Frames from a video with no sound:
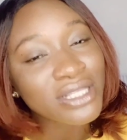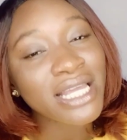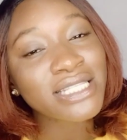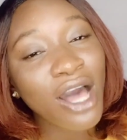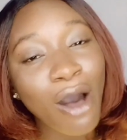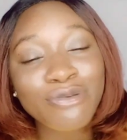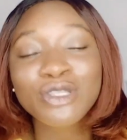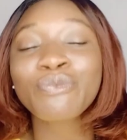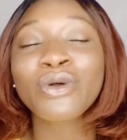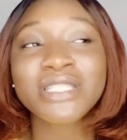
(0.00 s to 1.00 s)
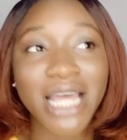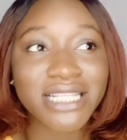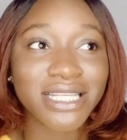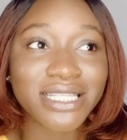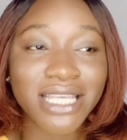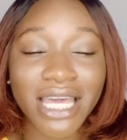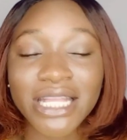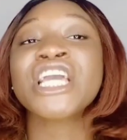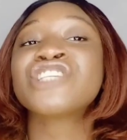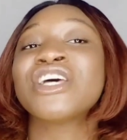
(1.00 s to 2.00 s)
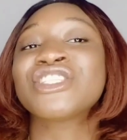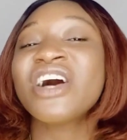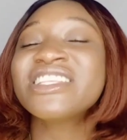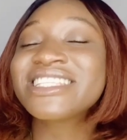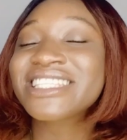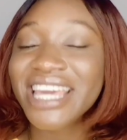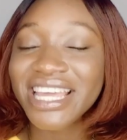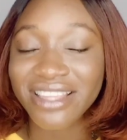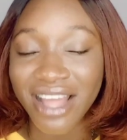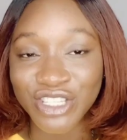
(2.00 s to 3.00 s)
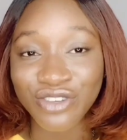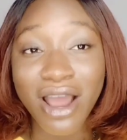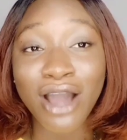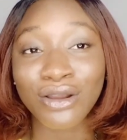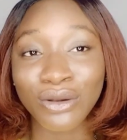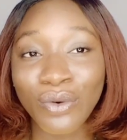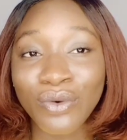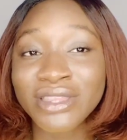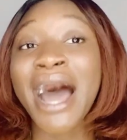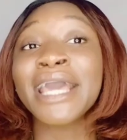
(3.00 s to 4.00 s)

It helps to protect the skin. It restores the skin natural glow by